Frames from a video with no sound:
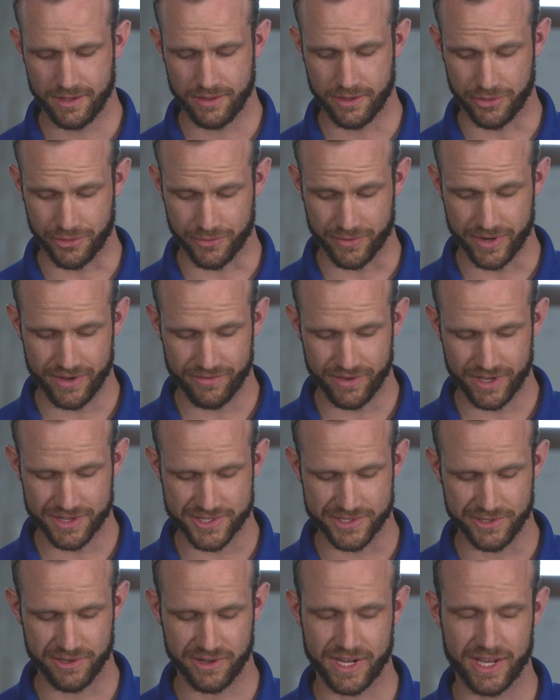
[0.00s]
The three of
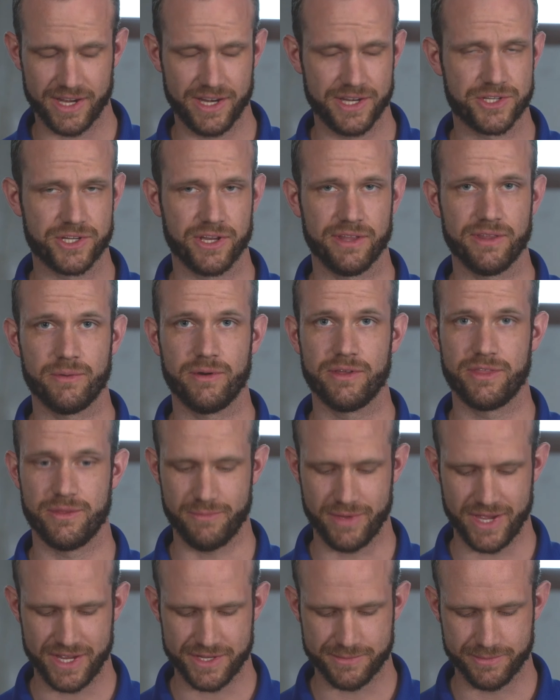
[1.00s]
us look at each other with
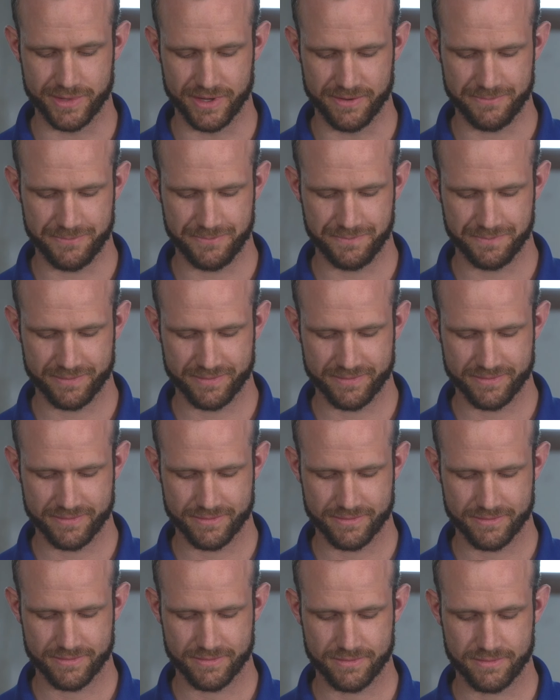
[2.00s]
amazement.
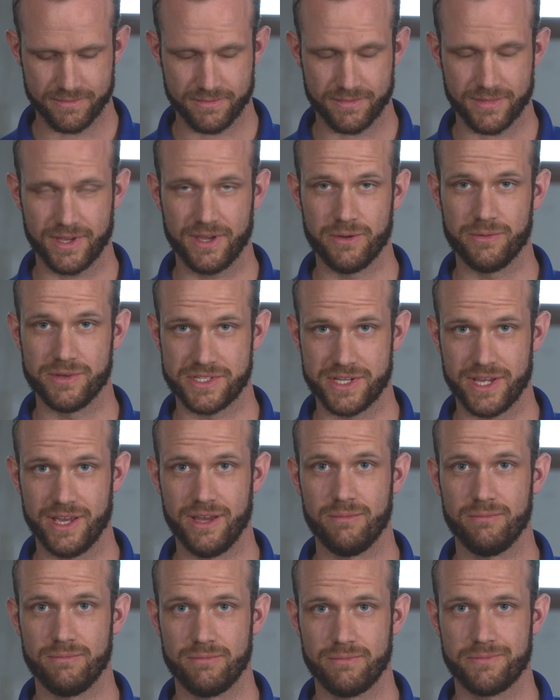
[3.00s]
It was
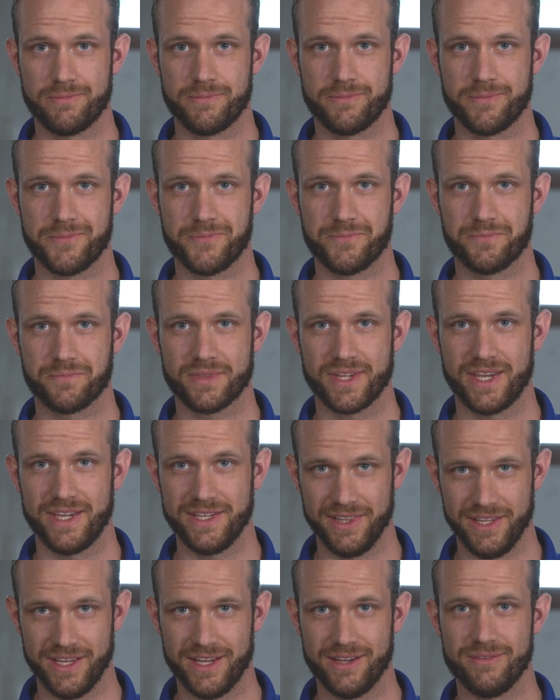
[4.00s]
him.
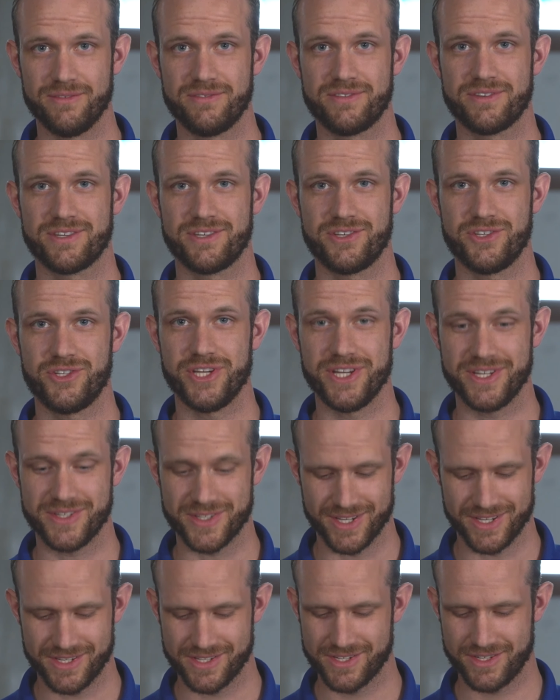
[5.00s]
He lives,
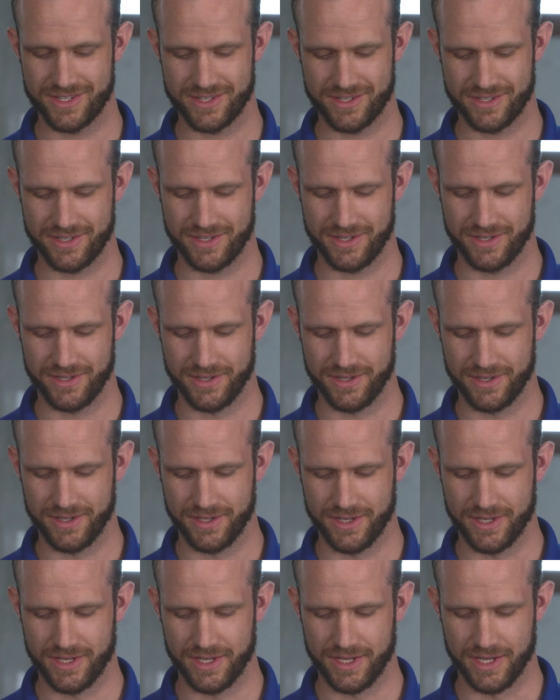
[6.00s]
Jesus.
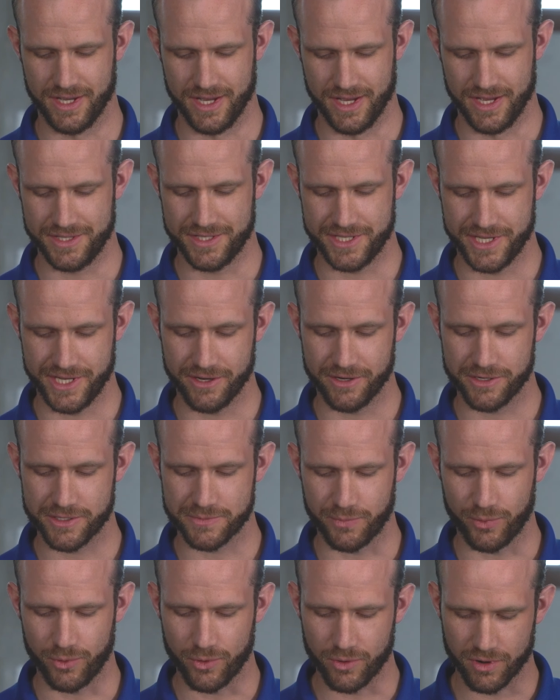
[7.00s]
Tears
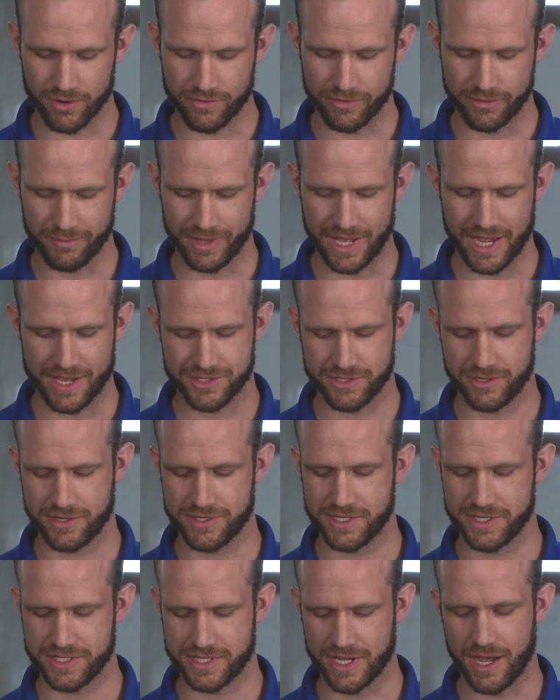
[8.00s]
pour from
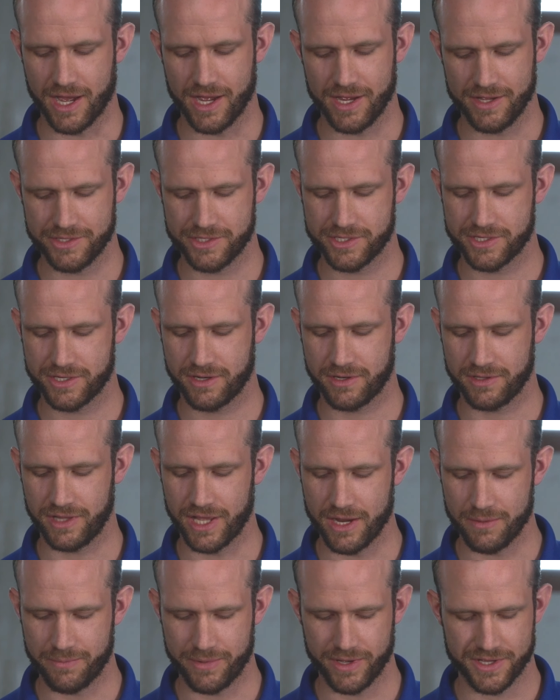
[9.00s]
Lazarus' eyes.
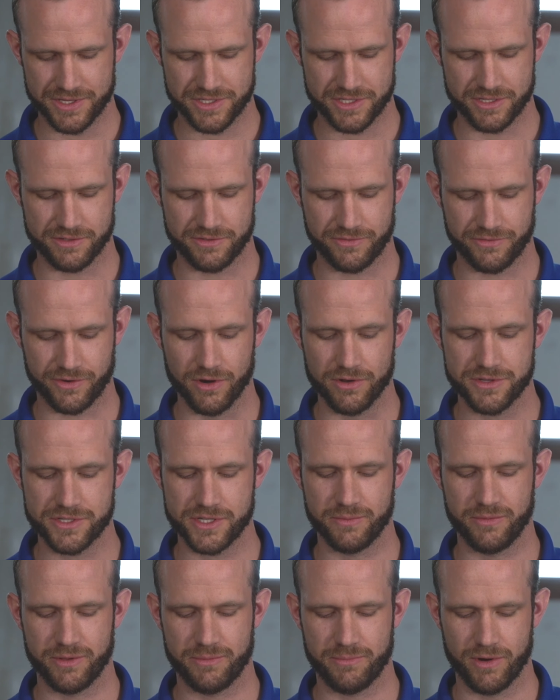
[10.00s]
Cleopas is
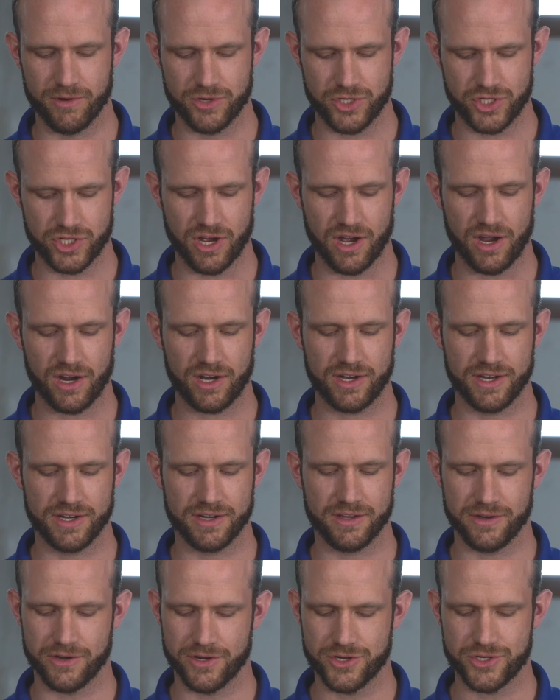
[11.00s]
frozen with both shock
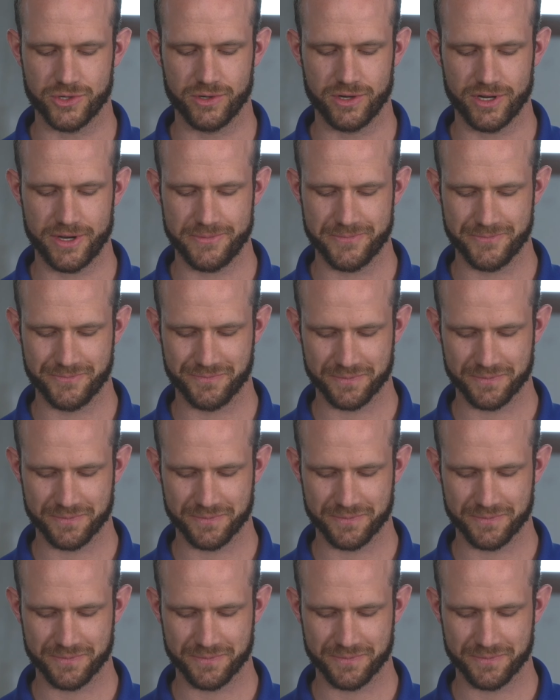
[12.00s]
and utter joy.